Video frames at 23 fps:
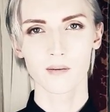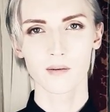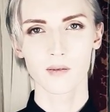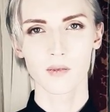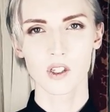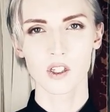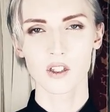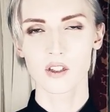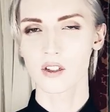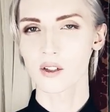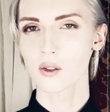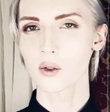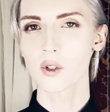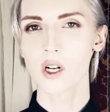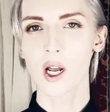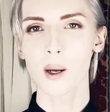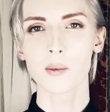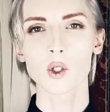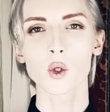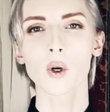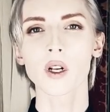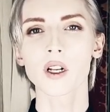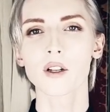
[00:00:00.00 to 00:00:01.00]
Soon
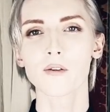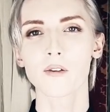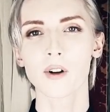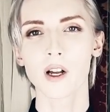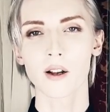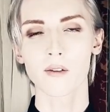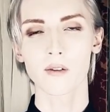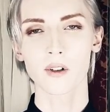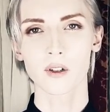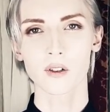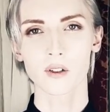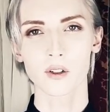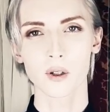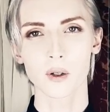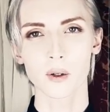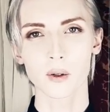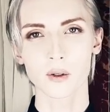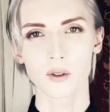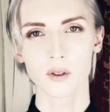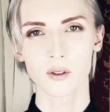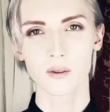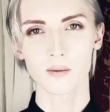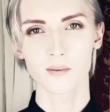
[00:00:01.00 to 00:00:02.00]
I'm 25 years
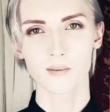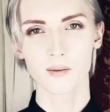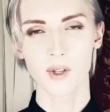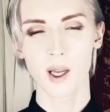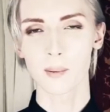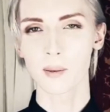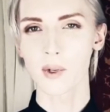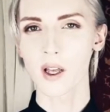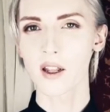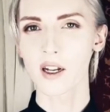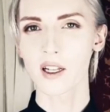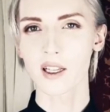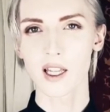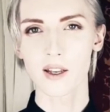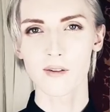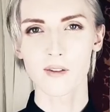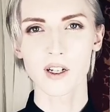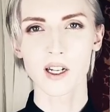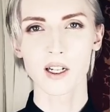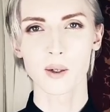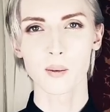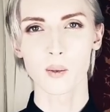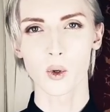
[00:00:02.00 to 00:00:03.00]
old. I'm not
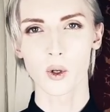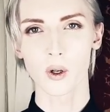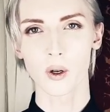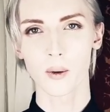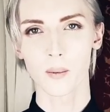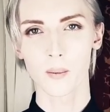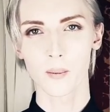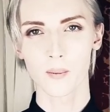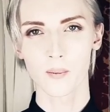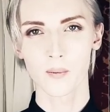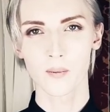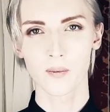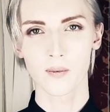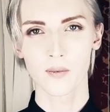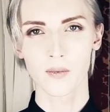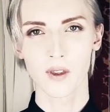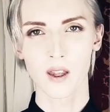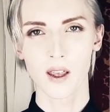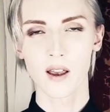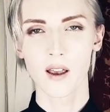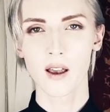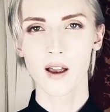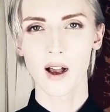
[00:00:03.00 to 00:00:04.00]
11 anymore.
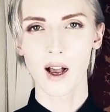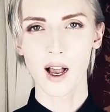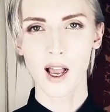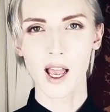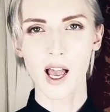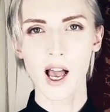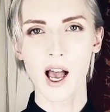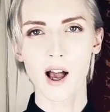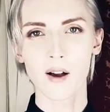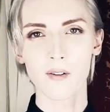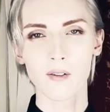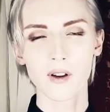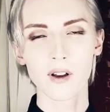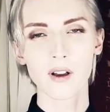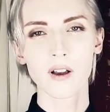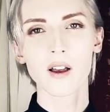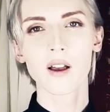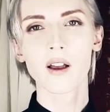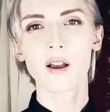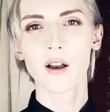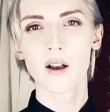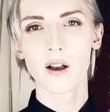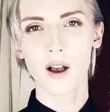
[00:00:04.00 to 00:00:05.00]
I have
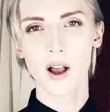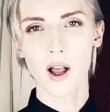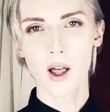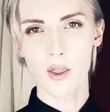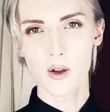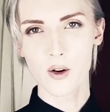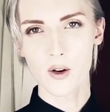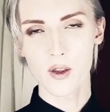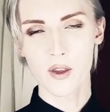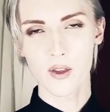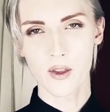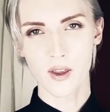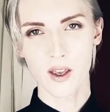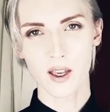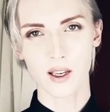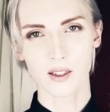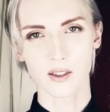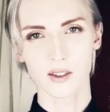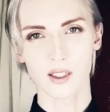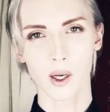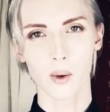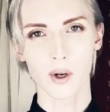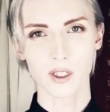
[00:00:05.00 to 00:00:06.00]
other
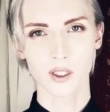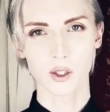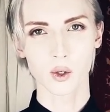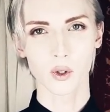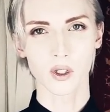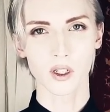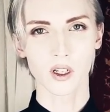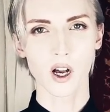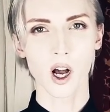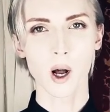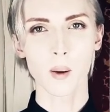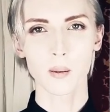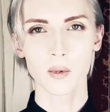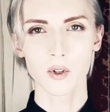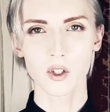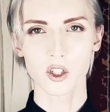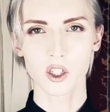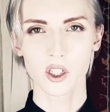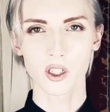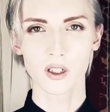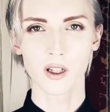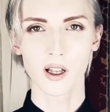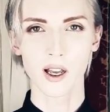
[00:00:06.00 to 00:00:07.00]
things I want to
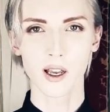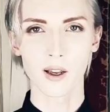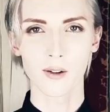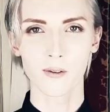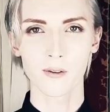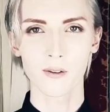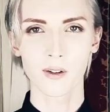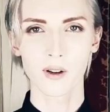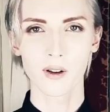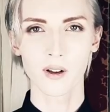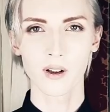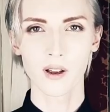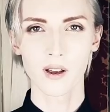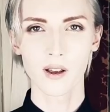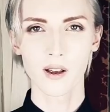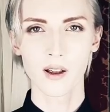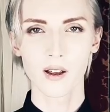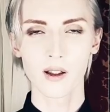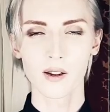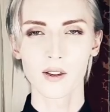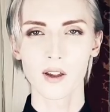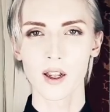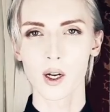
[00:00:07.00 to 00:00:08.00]
accomplish in life
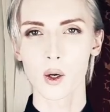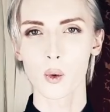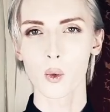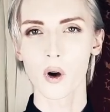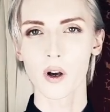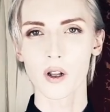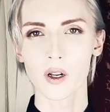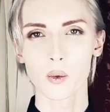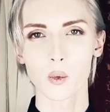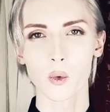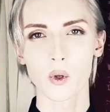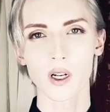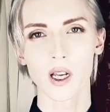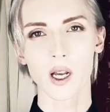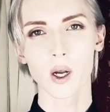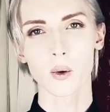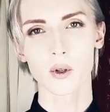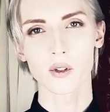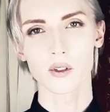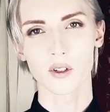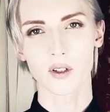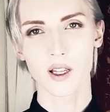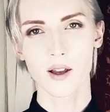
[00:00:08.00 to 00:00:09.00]
than I wanted when I
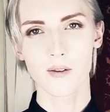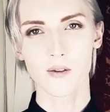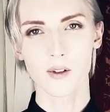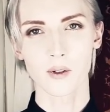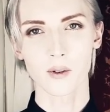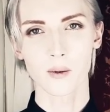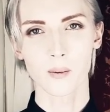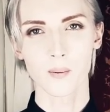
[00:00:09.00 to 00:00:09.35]
was 11.